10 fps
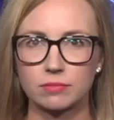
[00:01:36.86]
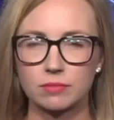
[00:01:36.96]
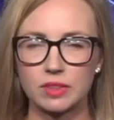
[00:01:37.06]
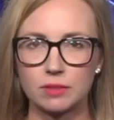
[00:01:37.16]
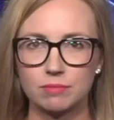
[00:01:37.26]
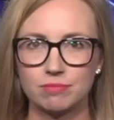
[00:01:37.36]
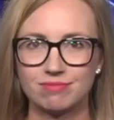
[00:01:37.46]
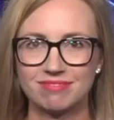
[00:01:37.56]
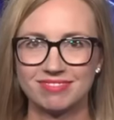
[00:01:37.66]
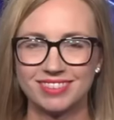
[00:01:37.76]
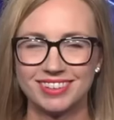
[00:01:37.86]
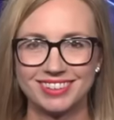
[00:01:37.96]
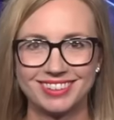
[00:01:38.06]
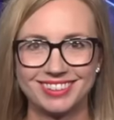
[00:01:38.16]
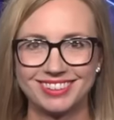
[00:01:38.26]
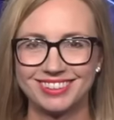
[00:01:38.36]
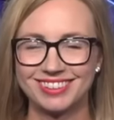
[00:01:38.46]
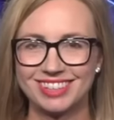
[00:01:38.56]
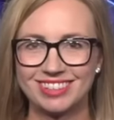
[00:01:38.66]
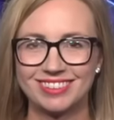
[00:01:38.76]

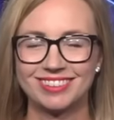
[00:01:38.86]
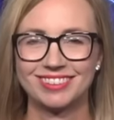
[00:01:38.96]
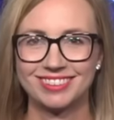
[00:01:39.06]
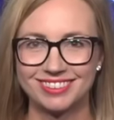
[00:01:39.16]
[no speech]